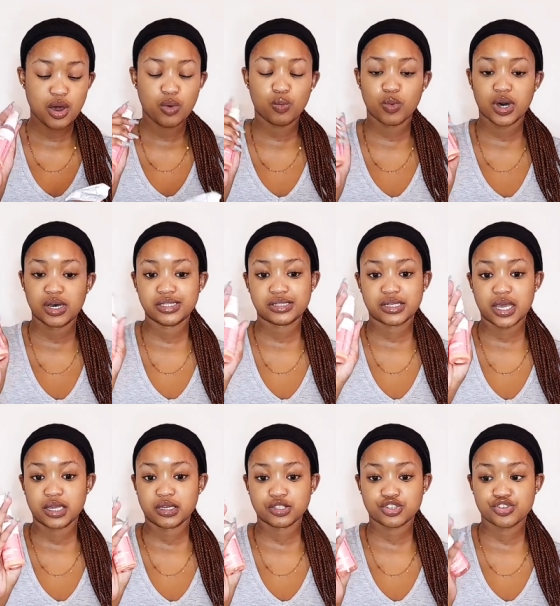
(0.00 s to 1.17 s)
was
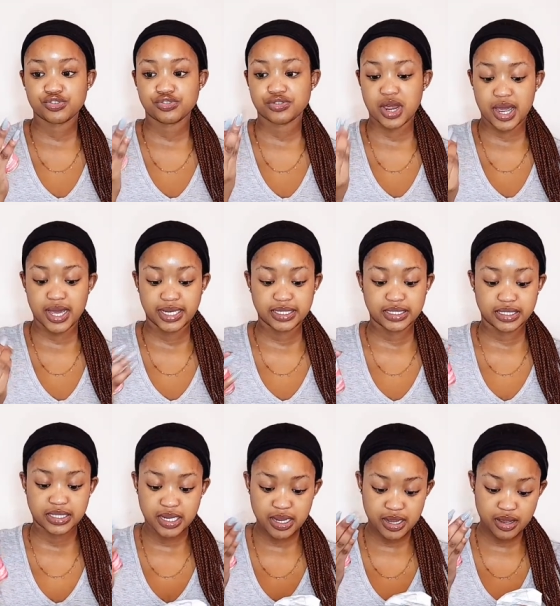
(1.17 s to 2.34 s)
82 rand